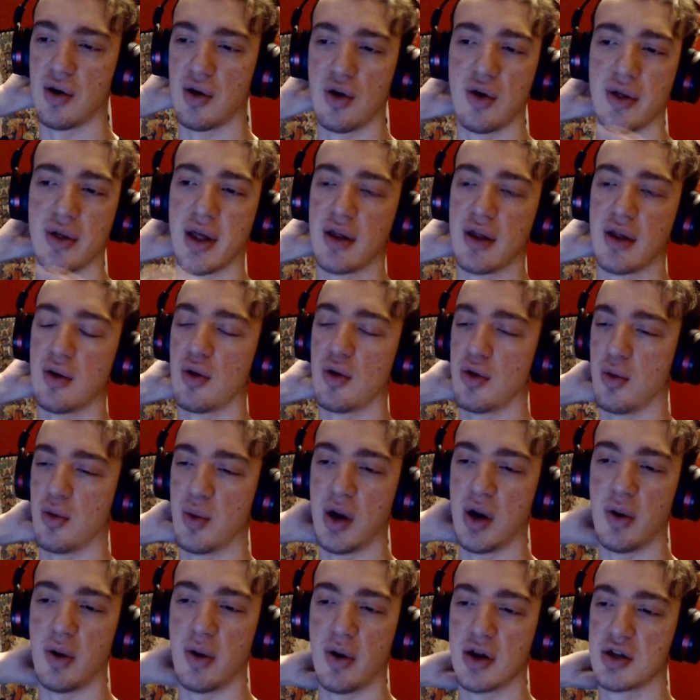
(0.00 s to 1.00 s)
and that's also
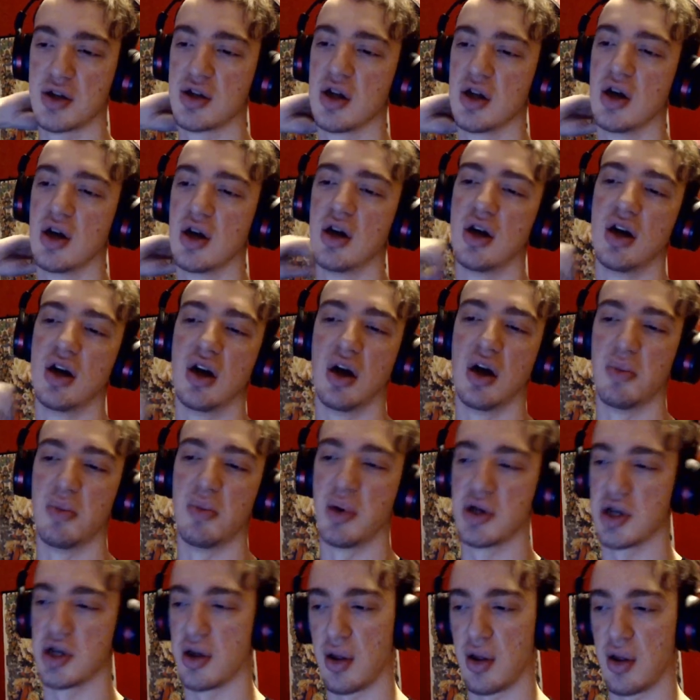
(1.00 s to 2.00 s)
when I watched a
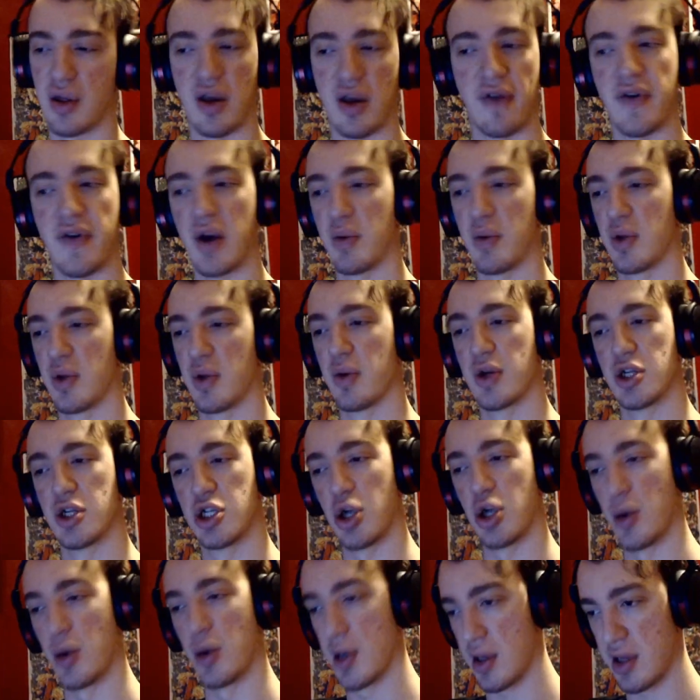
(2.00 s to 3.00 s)
bunch of other stuff. I was doing
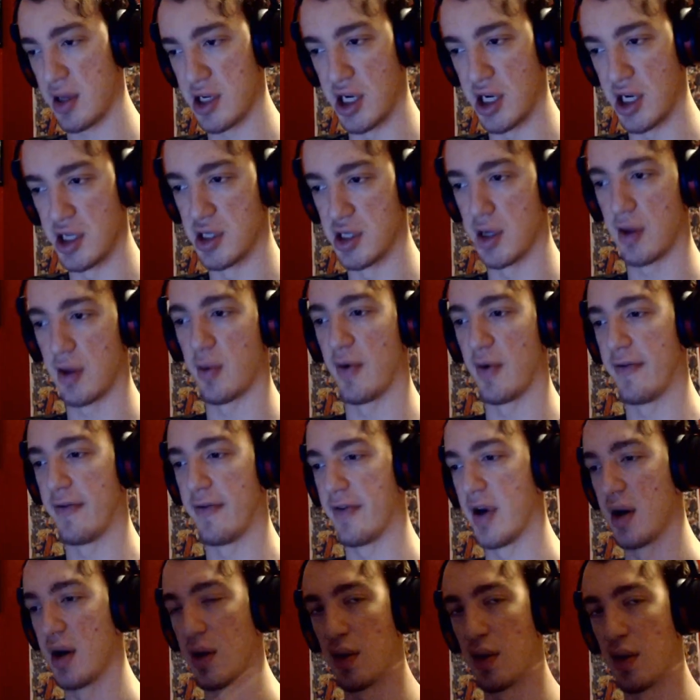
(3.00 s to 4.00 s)
show exchanges with
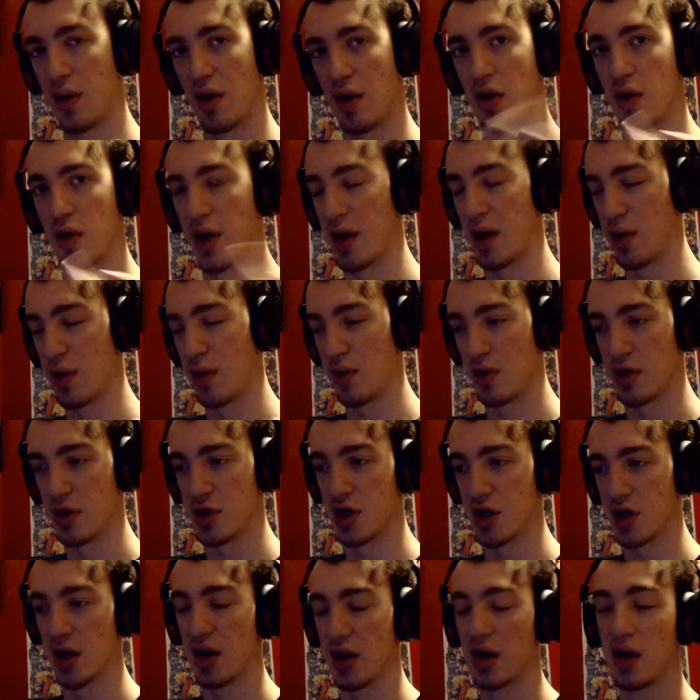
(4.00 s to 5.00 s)
friends, all that sort of
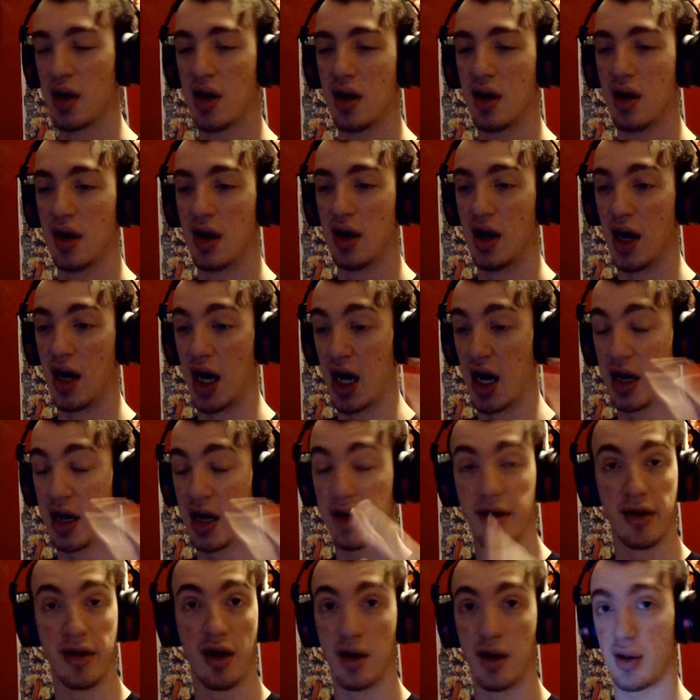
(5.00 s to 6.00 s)
shit. I
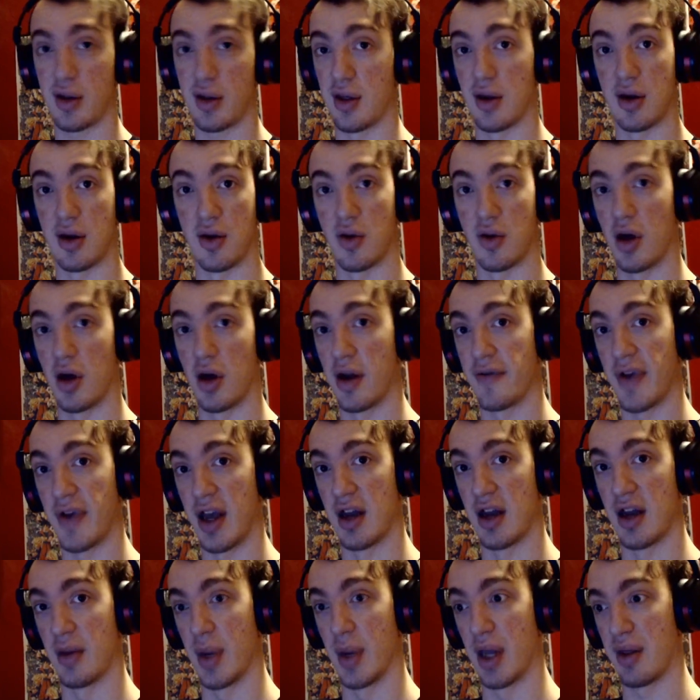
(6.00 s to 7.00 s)
had not seen a lot of
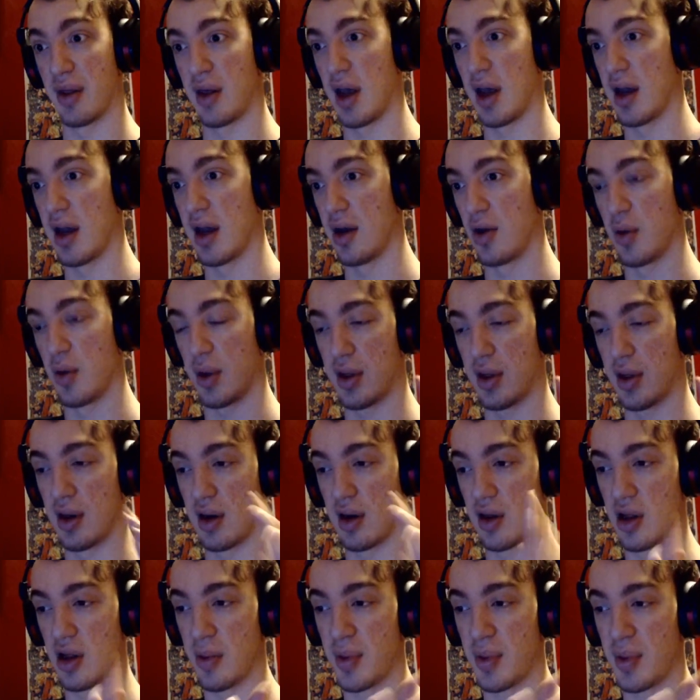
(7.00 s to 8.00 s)
animes. I'd always seen
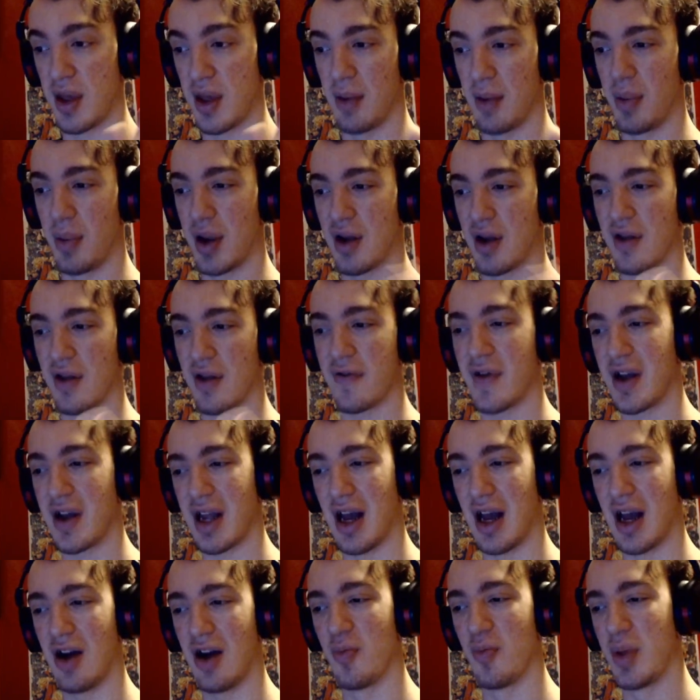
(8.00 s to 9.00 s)
clips, and because of like
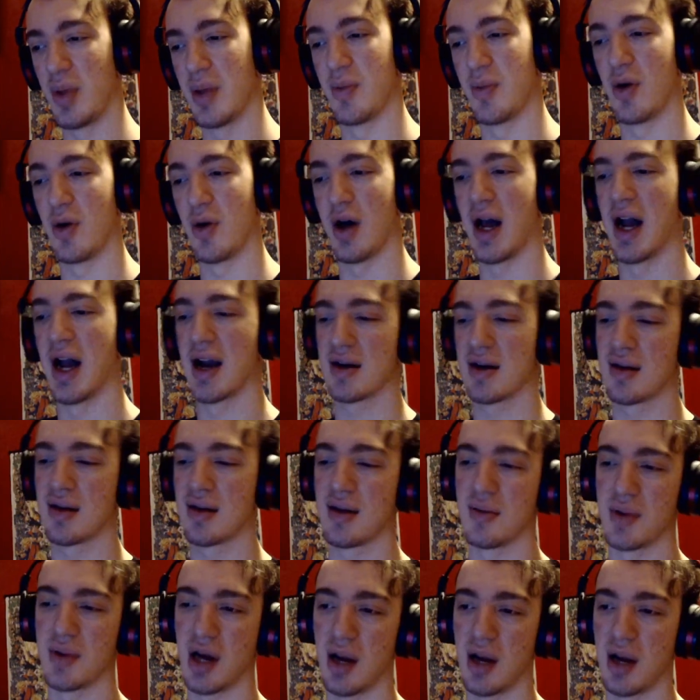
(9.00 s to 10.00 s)
how people act
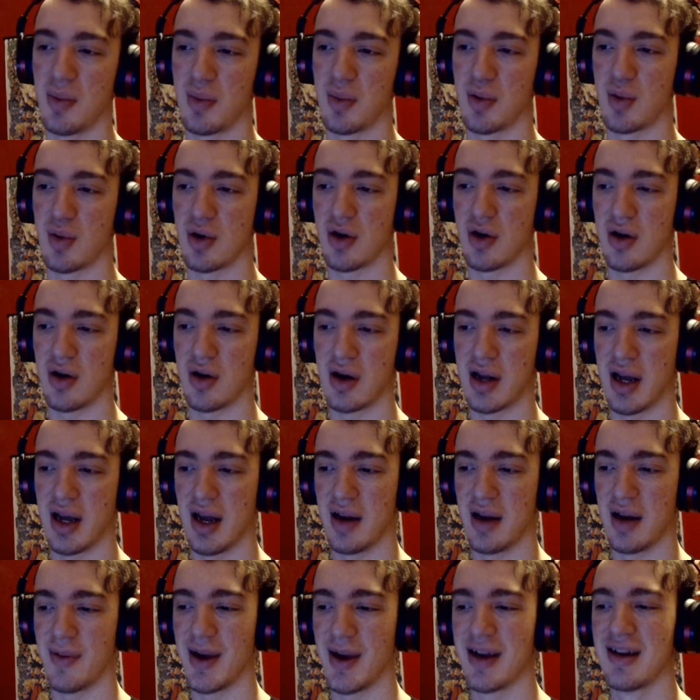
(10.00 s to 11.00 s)
sometimes regarding
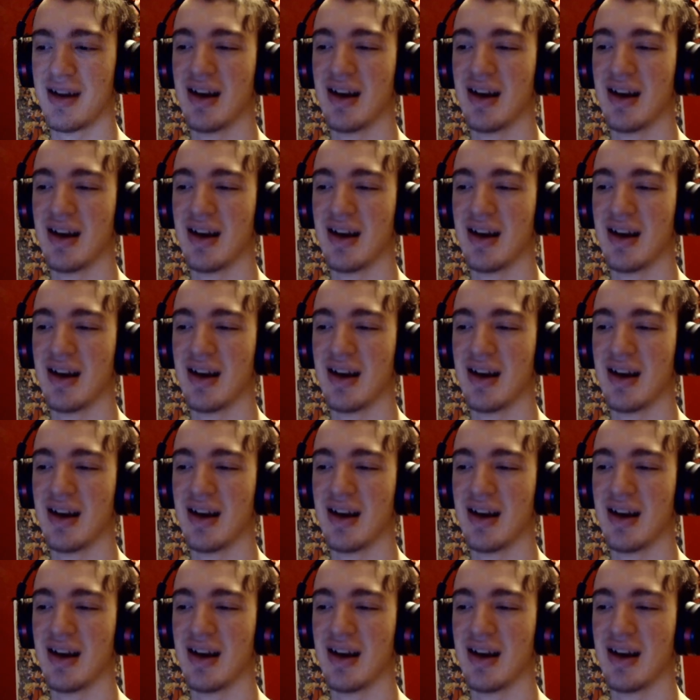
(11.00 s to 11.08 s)
anime,